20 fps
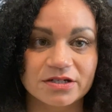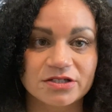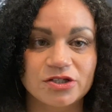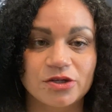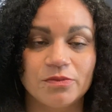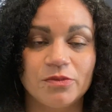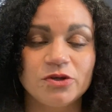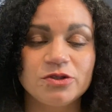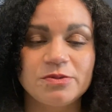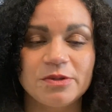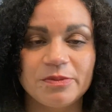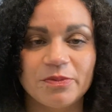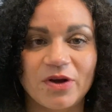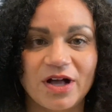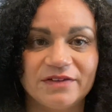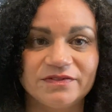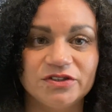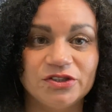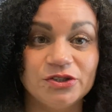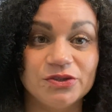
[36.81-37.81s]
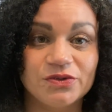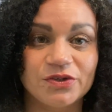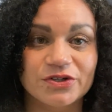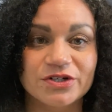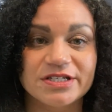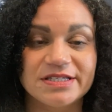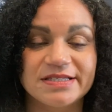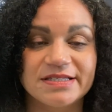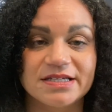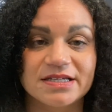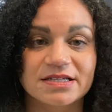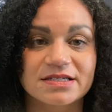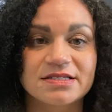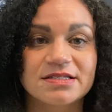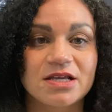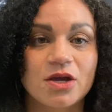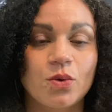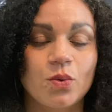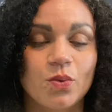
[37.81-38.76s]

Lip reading: So most people have to do 36